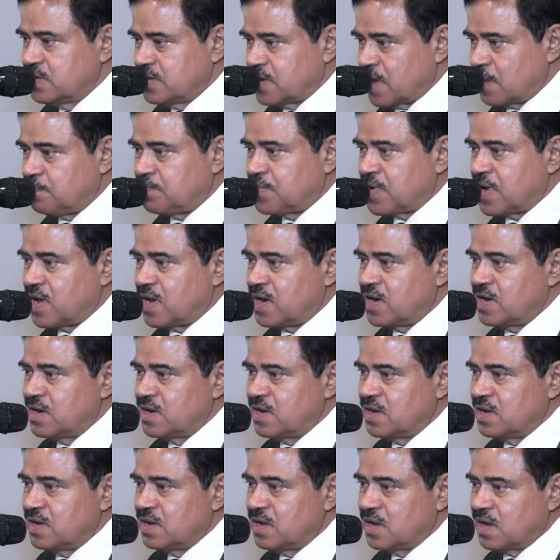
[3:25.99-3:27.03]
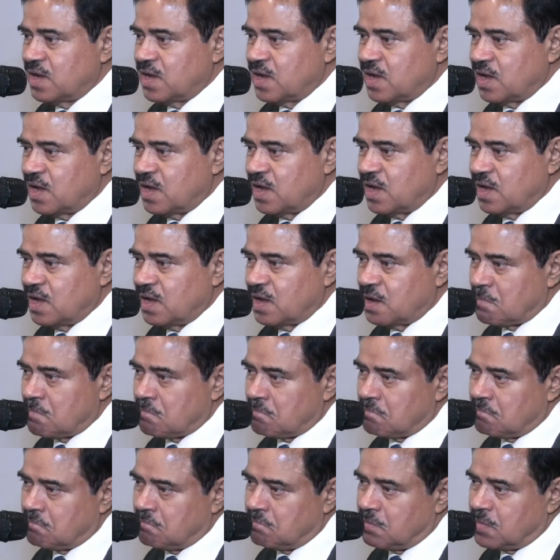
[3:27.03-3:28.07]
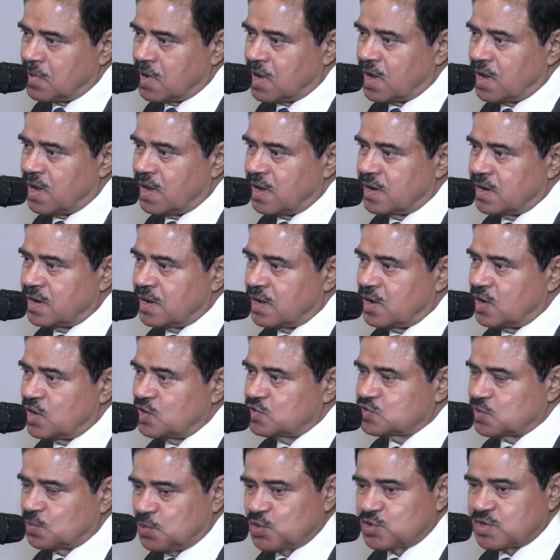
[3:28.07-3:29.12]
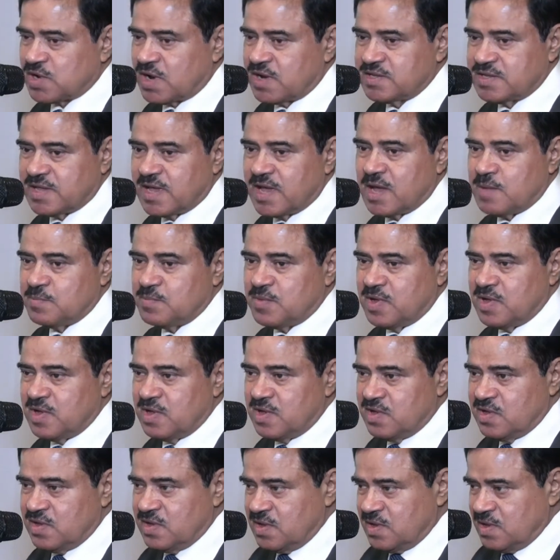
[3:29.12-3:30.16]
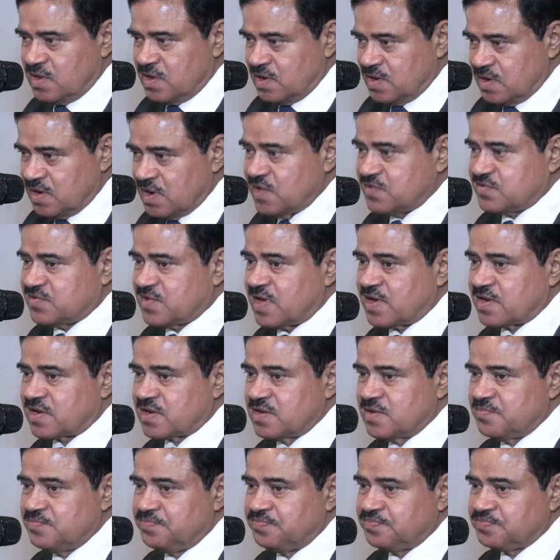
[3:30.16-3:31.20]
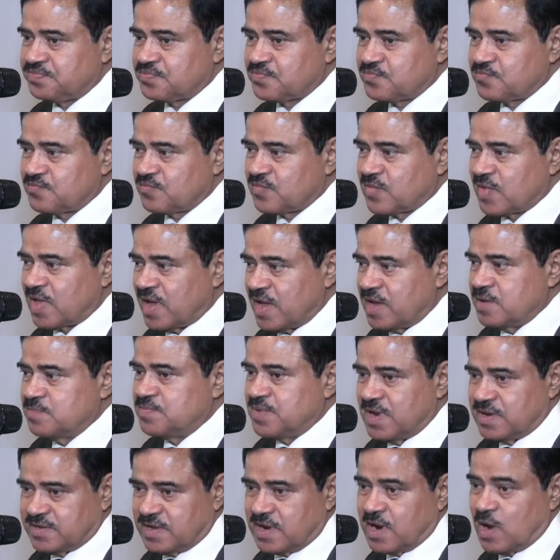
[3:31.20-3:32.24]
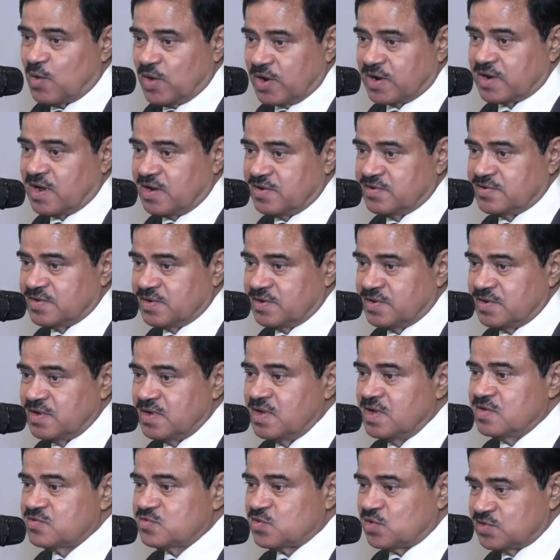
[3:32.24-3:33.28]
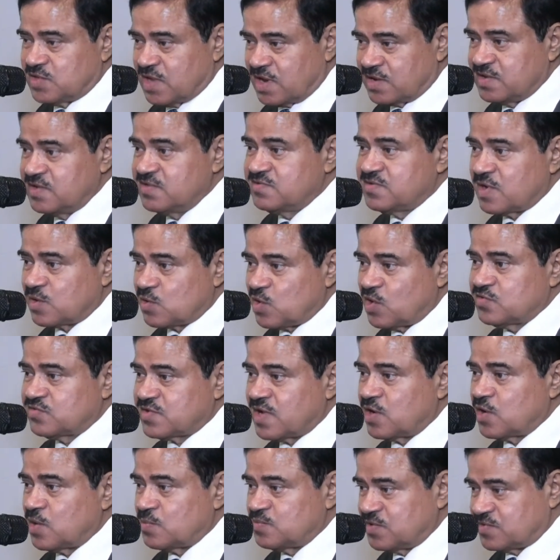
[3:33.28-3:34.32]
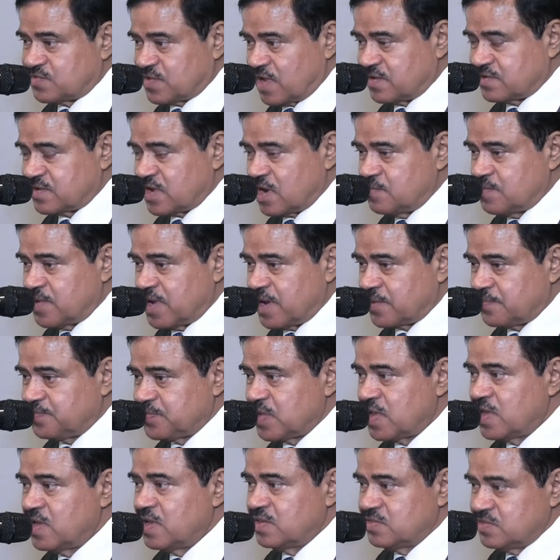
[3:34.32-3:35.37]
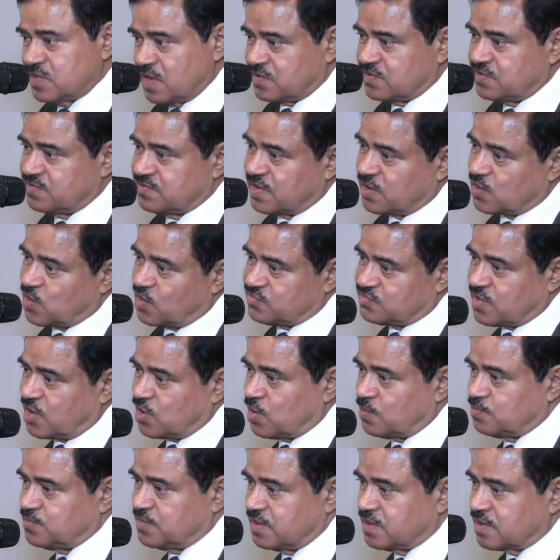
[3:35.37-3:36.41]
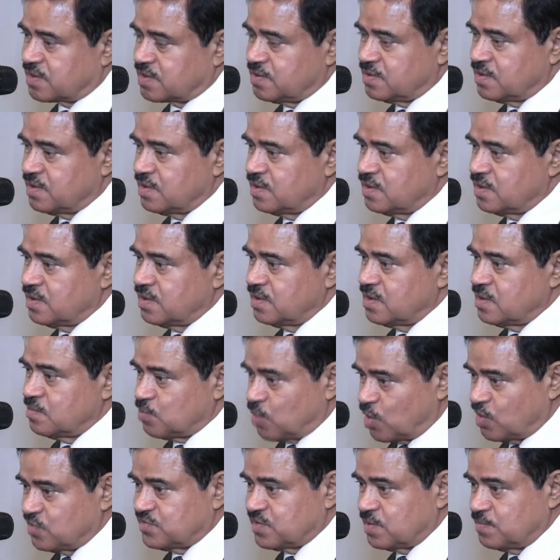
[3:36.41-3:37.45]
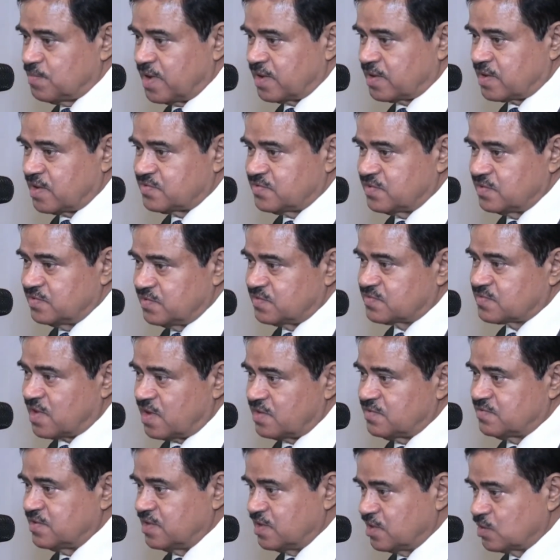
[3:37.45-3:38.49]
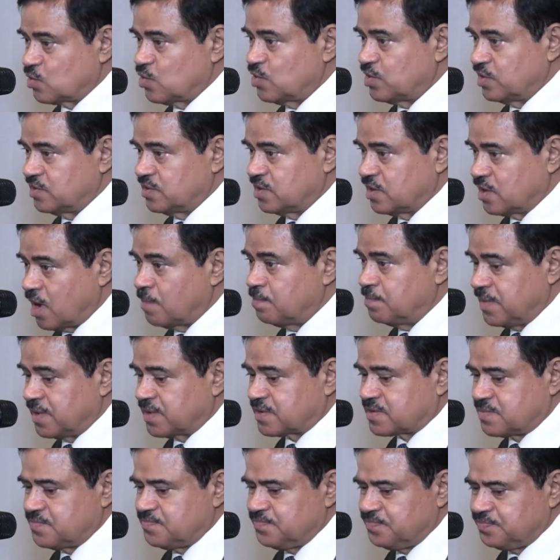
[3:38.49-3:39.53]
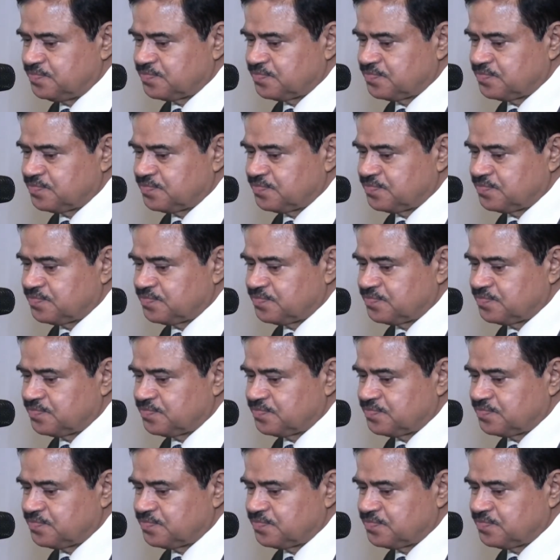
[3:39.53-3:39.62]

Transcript: Nepal and also Bhutan, they have lesser NPL than our country. So that is a concern of the central bank. That is a concern of the policymakers in this country, including the government.